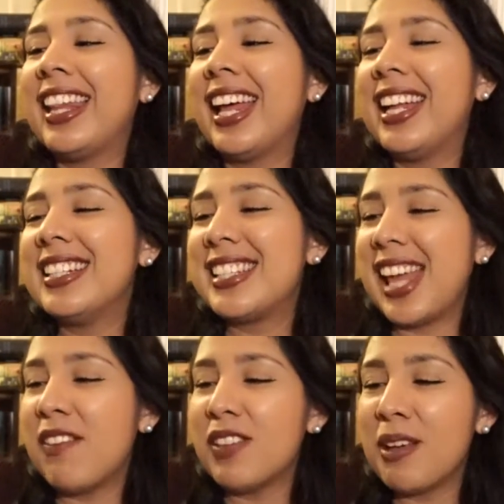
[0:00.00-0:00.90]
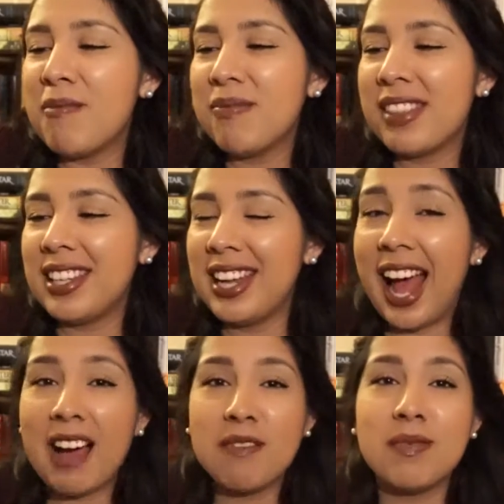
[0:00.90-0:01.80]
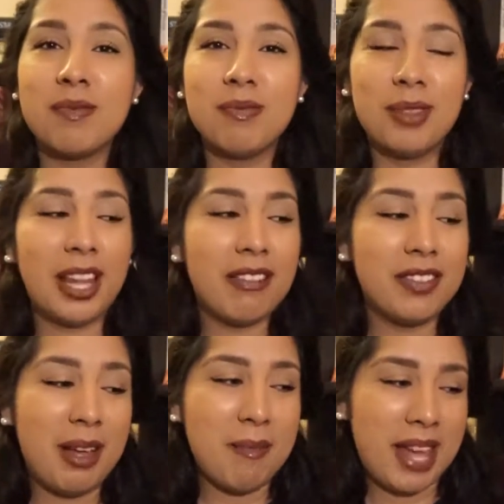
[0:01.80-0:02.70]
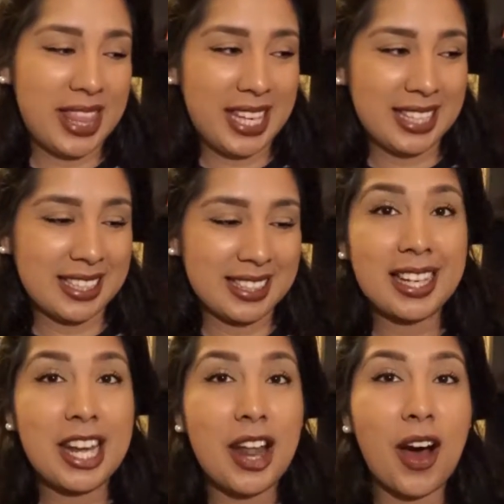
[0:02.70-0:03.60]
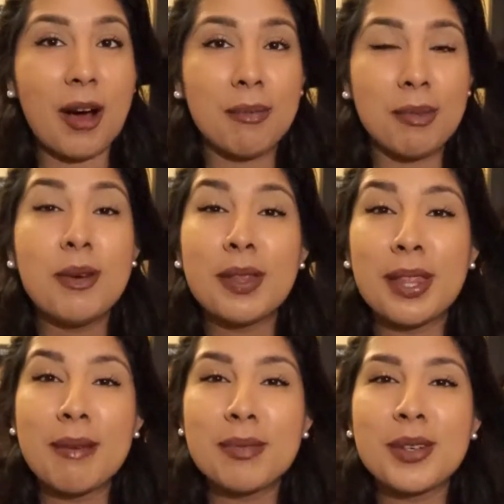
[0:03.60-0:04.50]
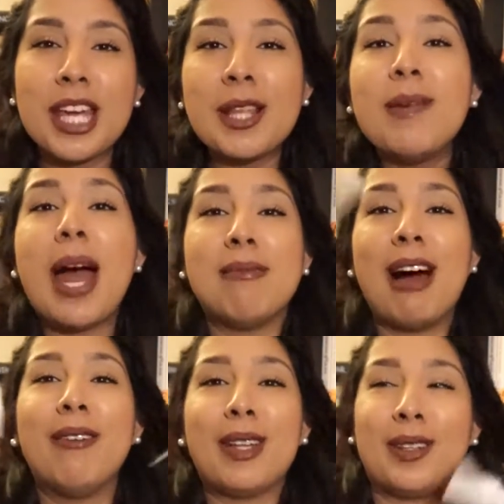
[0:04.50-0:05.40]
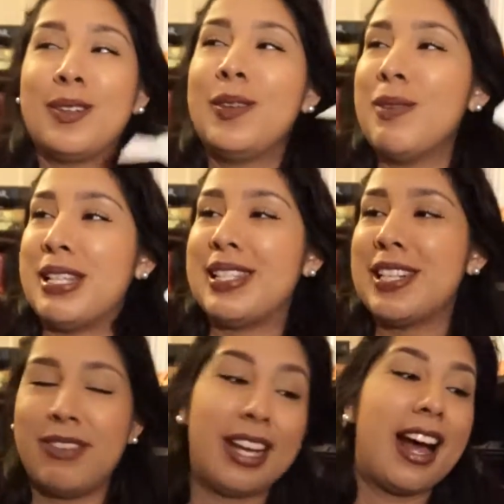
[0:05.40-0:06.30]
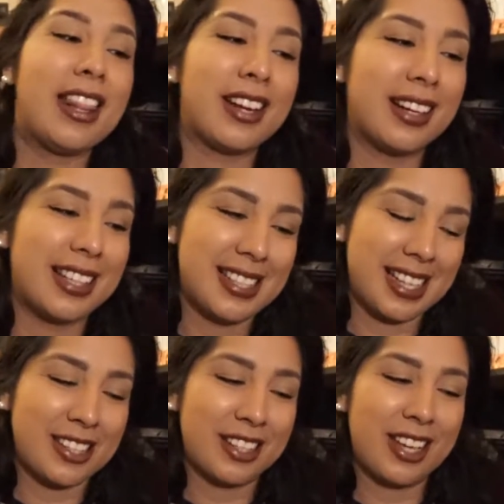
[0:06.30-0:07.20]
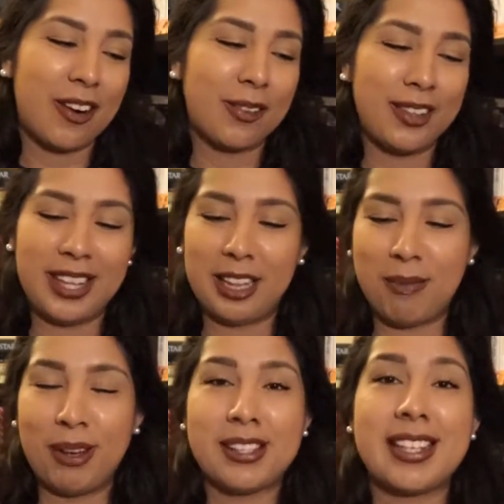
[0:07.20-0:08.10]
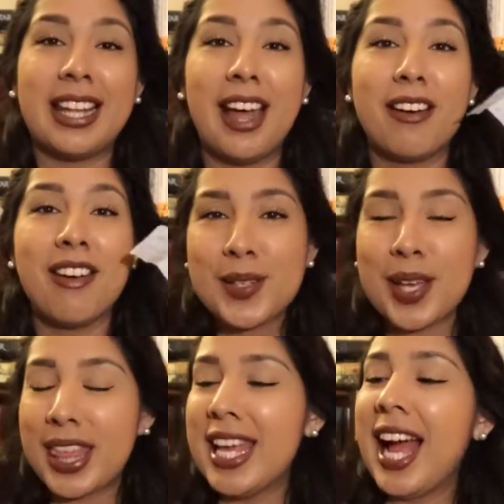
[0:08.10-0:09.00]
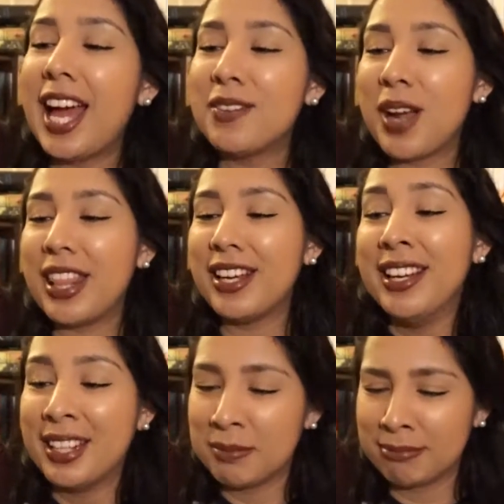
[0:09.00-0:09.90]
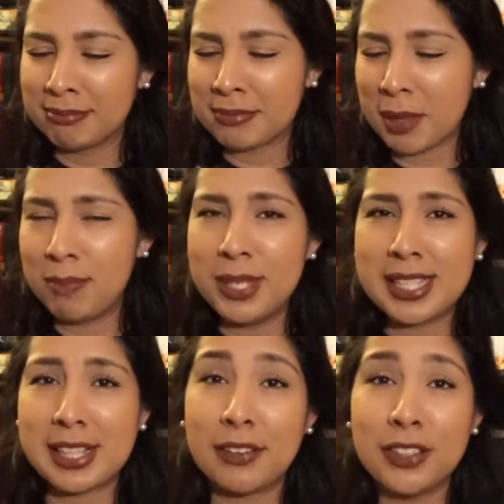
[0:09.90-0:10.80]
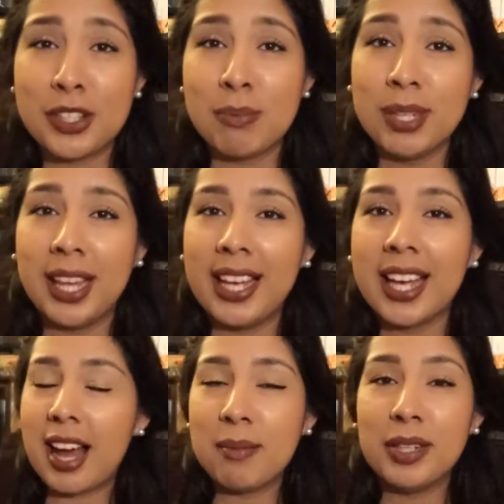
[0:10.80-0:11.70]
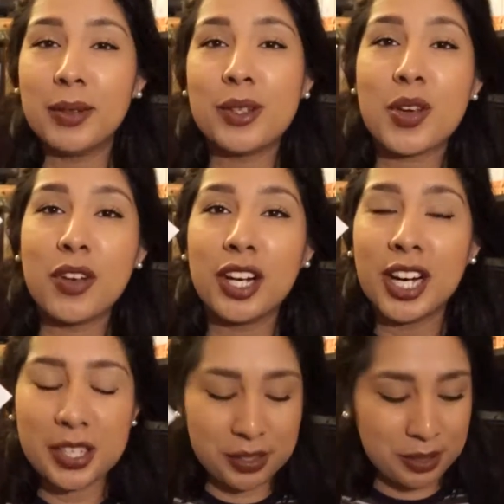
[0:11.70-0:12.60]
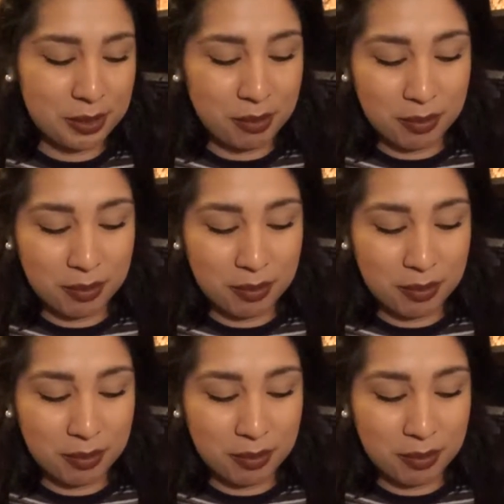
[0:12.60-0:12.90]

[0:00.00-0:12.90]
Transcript: and save them than have love them and then not be with them. So either way, I'm not with my significant other, essentially, or with like the person I love. So I think I'd rather be selfish and be like, I'm gonna rid you of your curse,